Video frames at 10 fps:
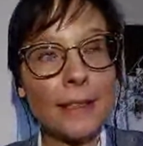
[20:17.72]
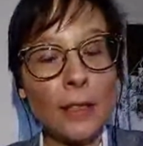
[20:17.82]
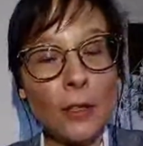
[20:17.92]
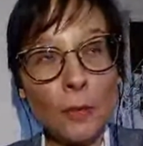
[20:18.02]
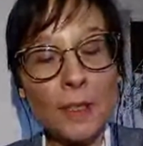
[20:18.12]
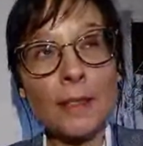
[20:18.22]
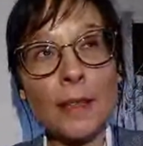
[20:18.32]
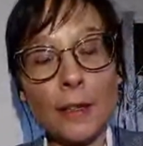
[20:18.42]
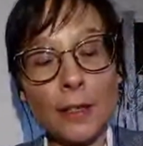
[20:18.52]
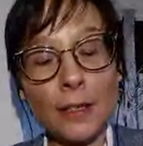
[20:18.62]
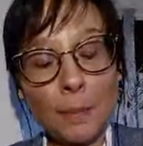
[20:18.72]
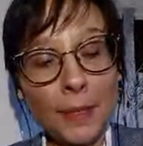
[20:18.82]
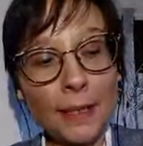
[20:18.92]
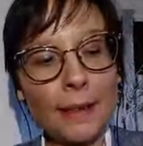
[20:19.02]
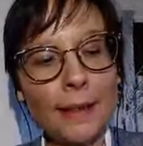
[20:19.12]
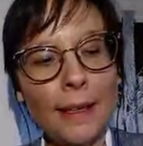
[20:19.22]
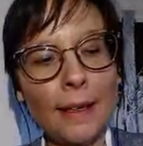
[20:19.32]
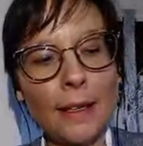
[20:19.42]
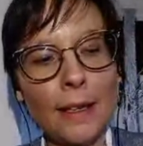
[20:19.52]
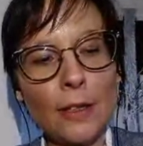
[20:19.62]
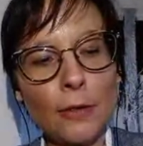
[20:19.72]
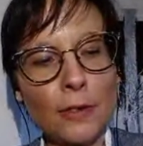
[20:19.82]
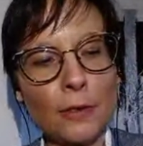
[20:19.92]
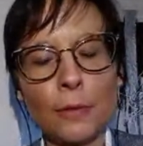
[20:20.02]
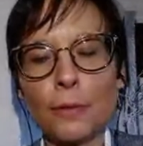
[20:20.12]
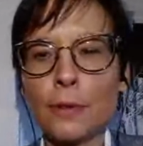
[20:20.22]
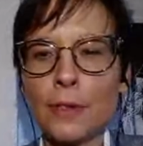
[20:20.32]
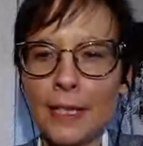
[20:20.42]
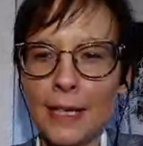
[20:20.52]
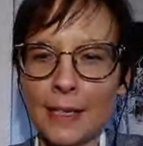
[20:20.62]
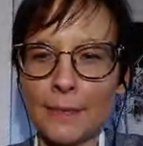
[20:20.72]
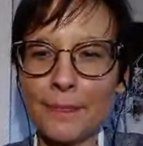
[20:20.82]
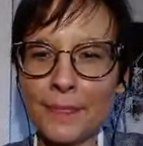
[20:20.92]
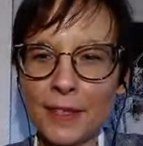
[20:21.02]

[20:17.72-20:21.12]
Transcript: Humans are typically used to routine.